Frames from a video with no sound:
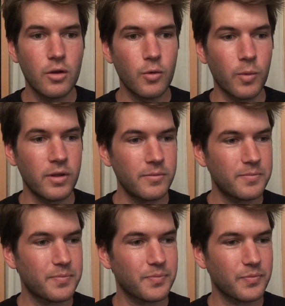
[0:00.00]
Well,
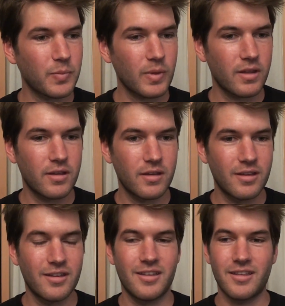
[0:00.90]

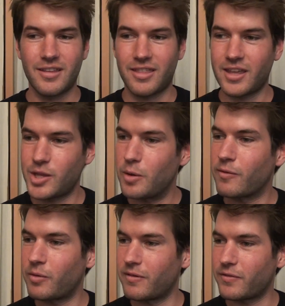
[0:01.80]
thank you
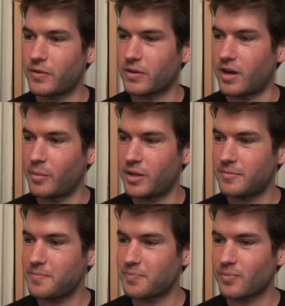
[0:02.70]
everyone for coming.
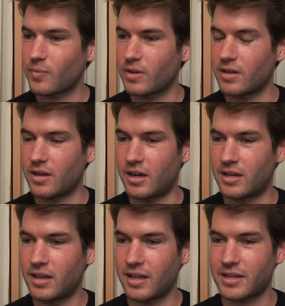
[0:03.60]

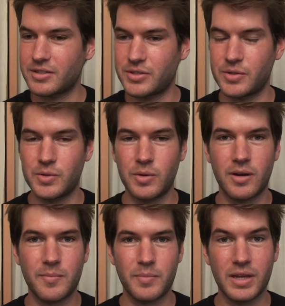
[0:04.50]
I'd like to
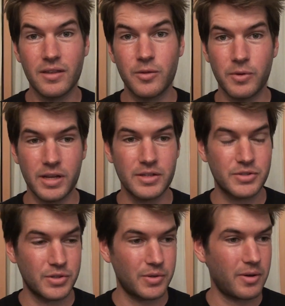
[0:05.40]
begin the reading
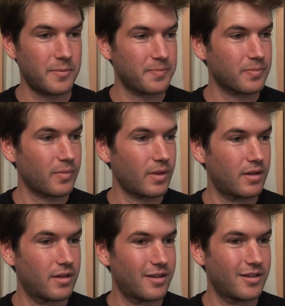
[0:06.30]
soon,
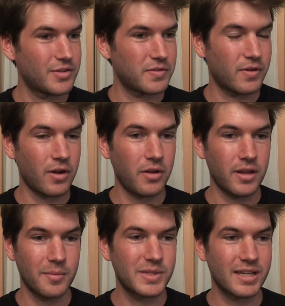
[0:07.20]
so you can
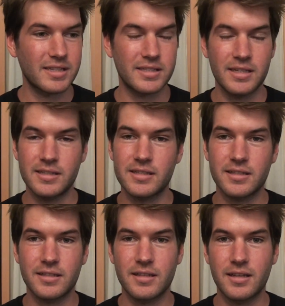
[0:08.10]
all take a seat,
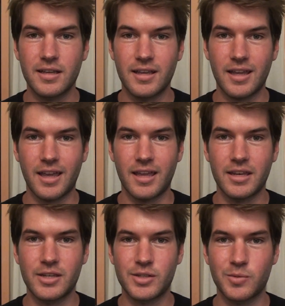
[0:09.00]

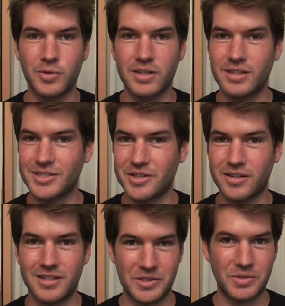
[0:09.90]
and we'll get this
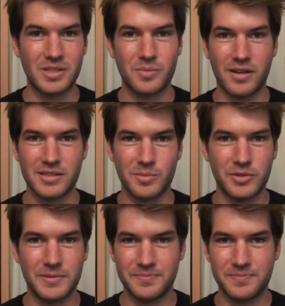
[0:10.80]
started as soon as possible.